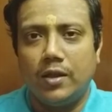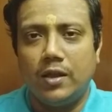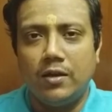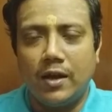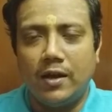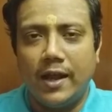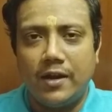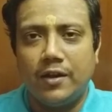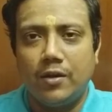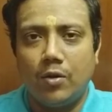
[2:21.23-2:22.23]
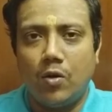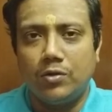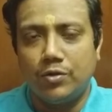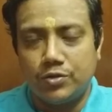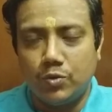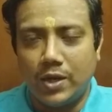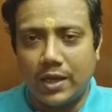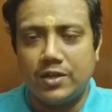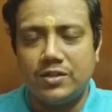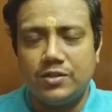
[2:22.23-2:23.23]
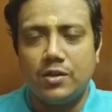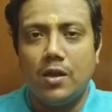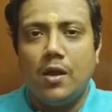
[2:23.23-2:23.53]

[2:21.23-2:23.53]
in entirety on those 2 occasions,